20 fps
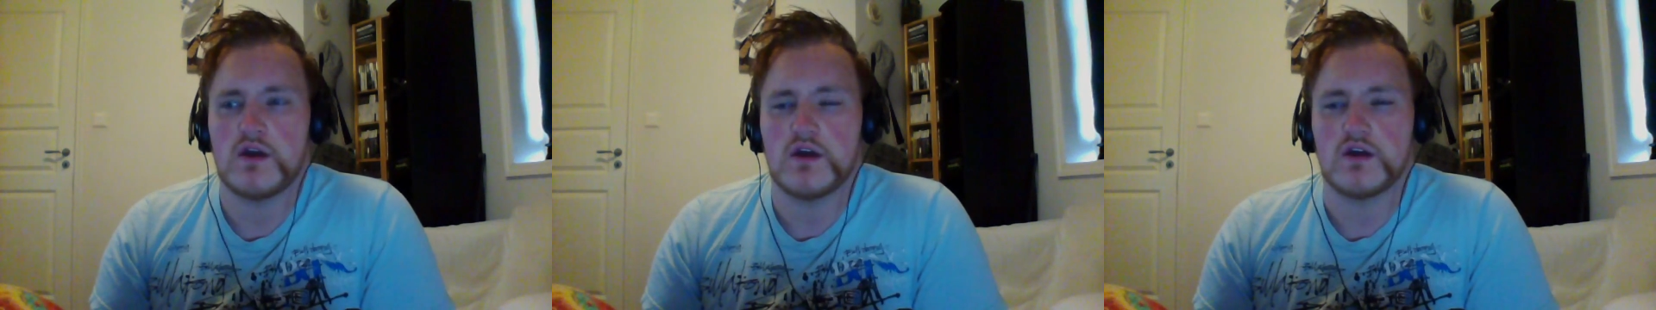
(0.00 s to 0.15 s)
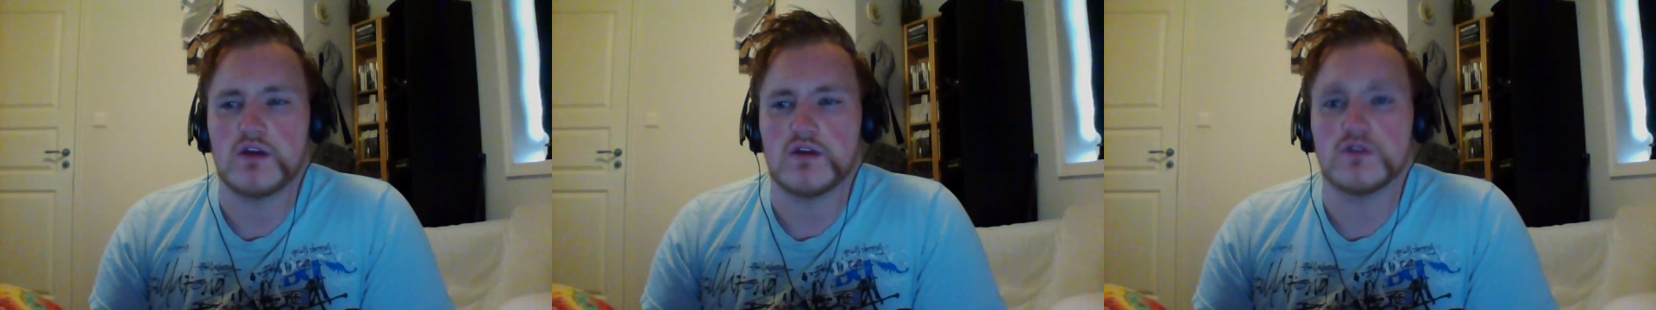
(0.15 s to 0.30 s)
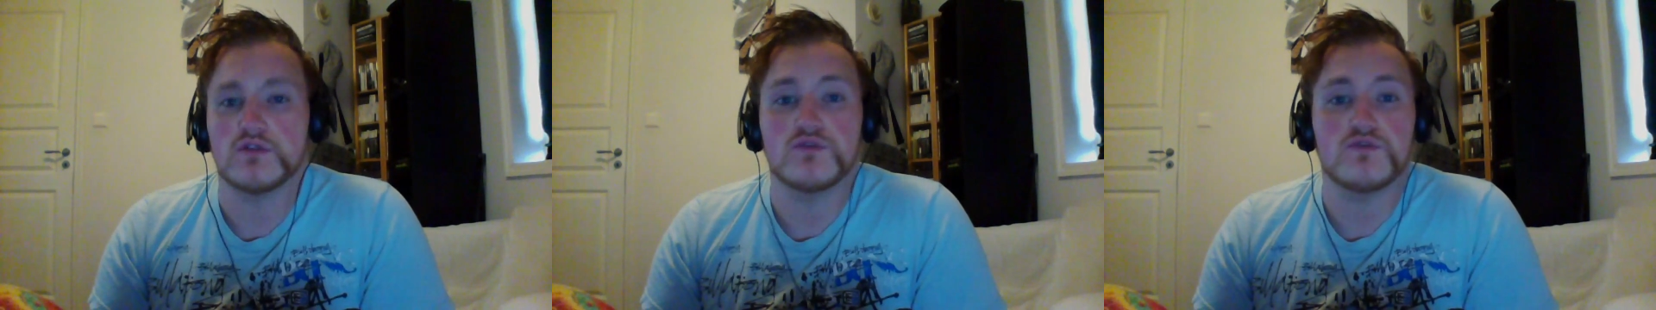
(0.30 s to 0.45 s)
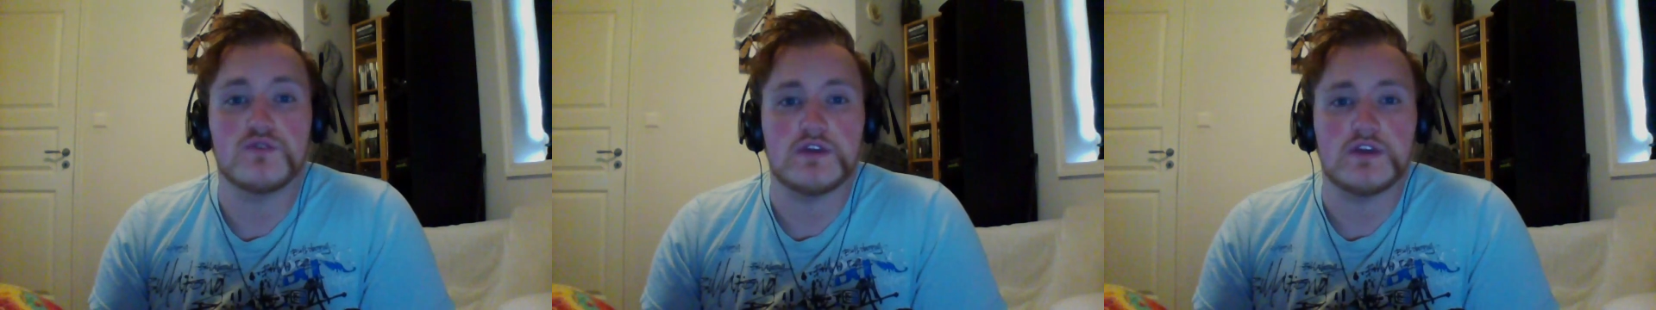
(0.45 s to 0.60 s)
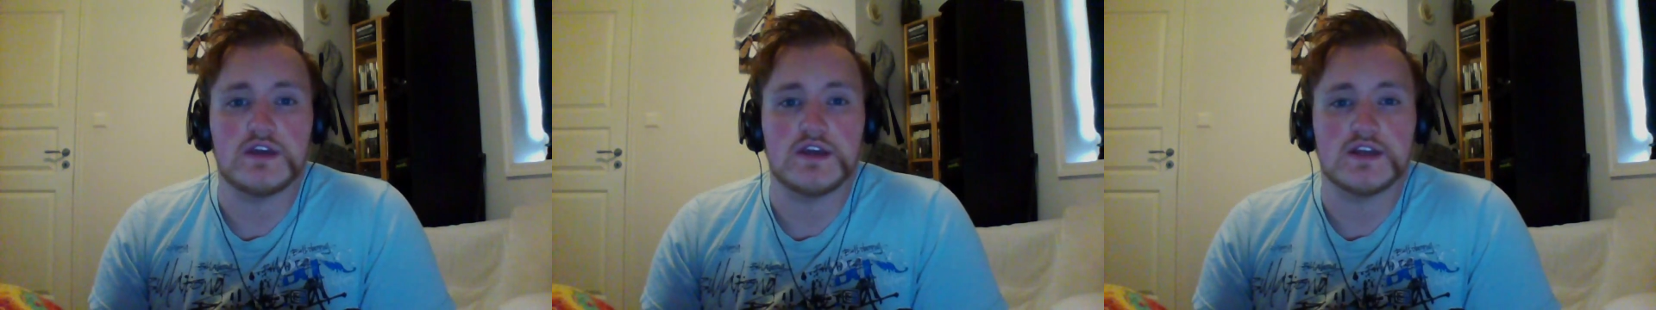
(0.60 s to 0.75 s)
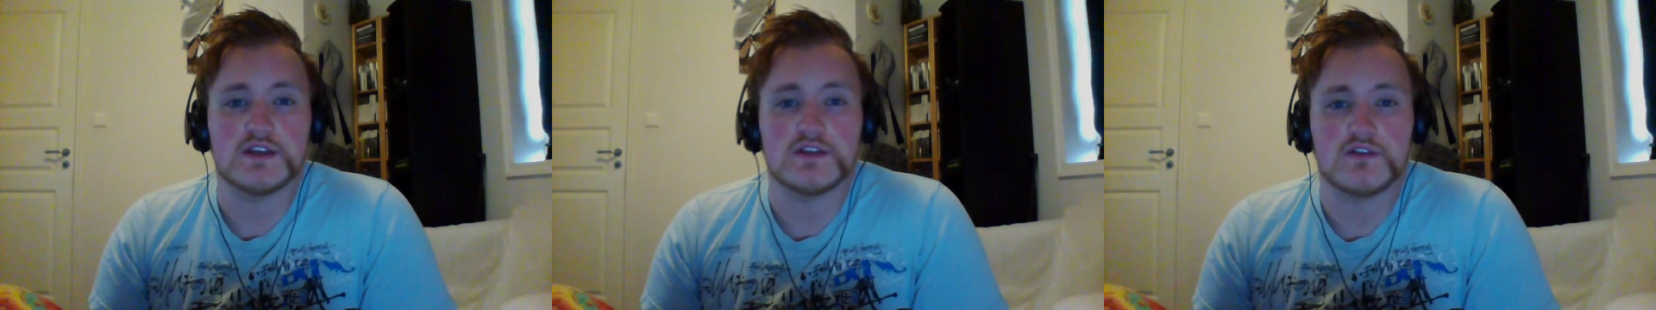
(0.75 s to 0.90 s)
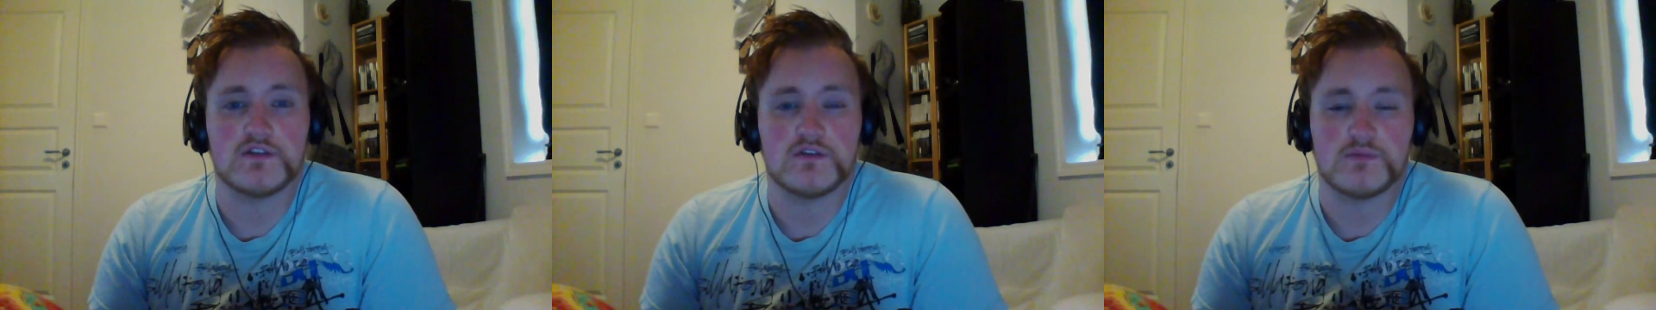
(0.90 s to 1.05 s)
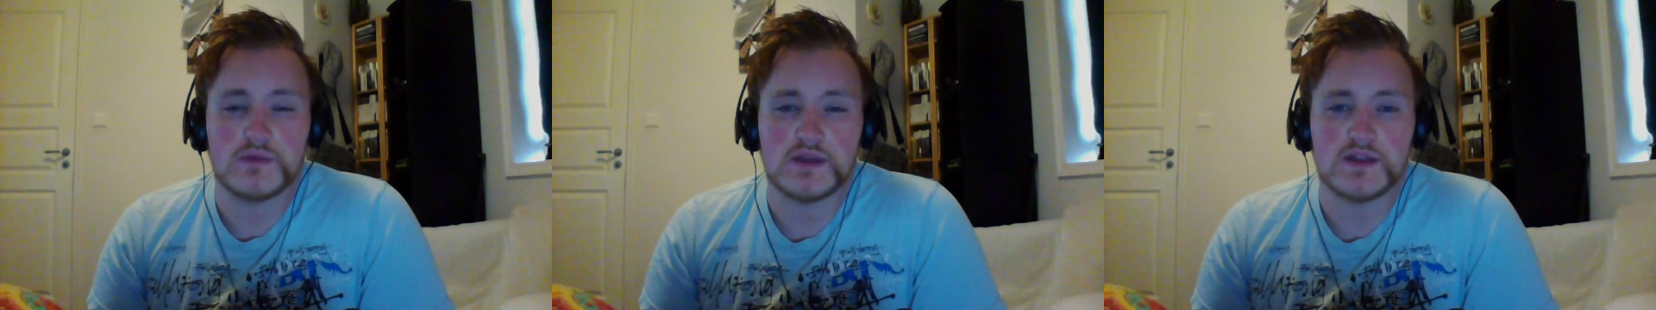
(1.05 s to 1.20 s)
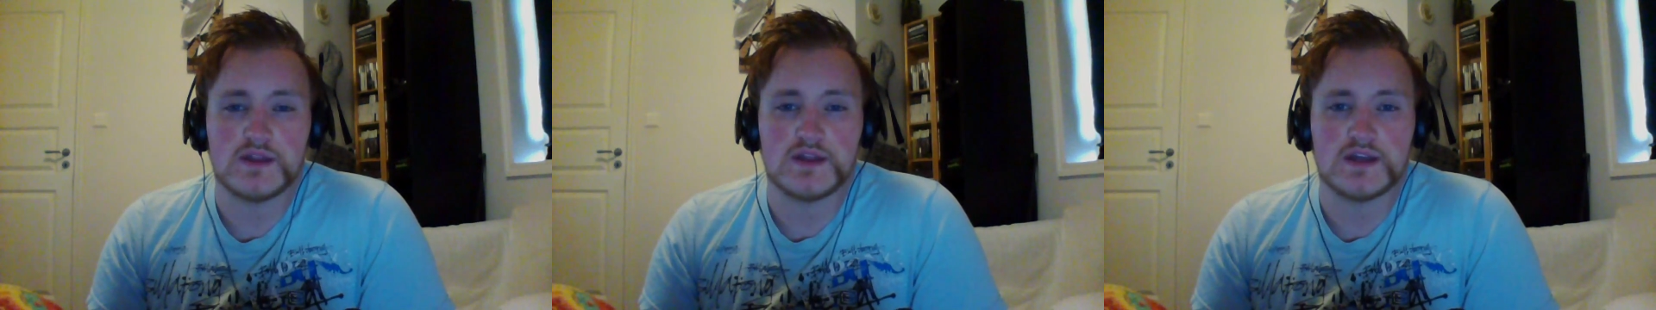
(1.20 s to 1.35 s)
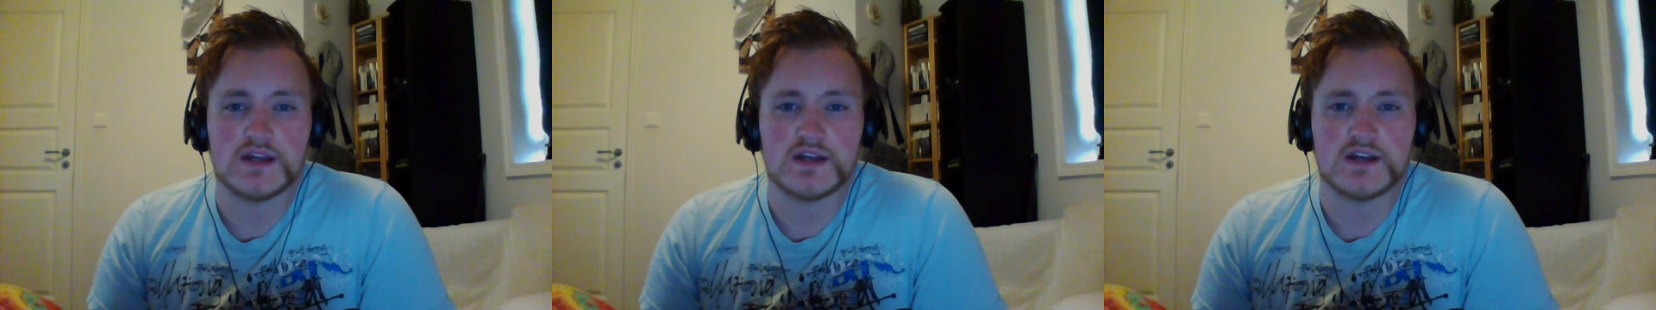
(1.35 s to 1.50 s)
Luffy, he told me
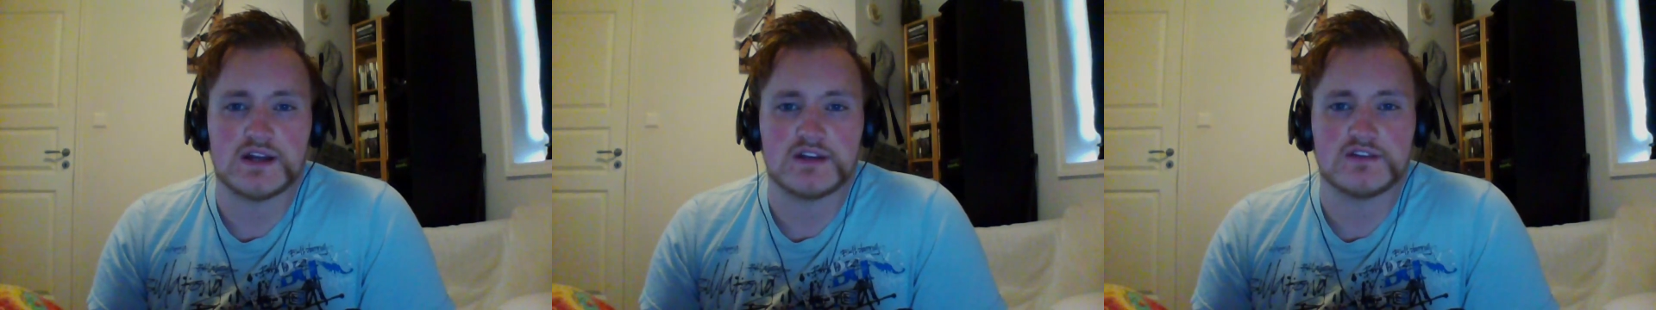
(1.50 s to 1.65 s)
that I